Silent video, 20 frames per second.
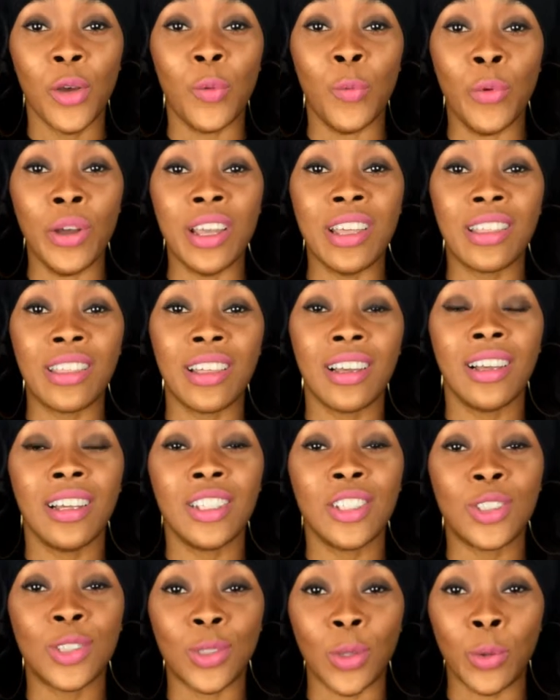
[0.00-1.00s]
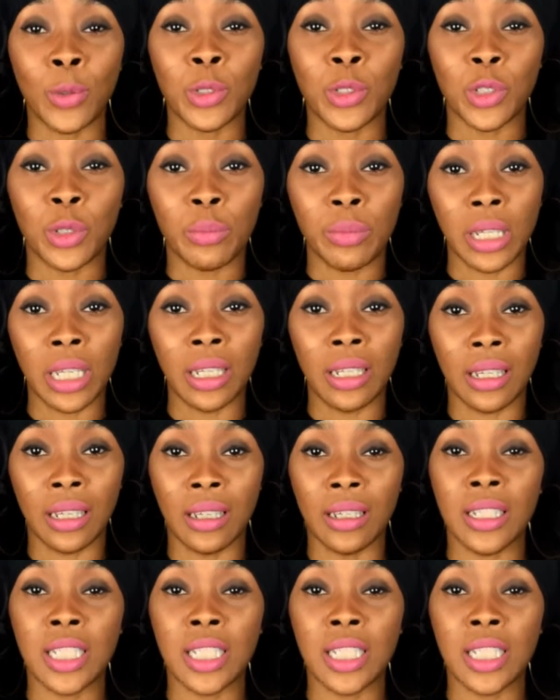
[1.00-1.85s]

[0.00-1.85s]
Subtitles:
with social media,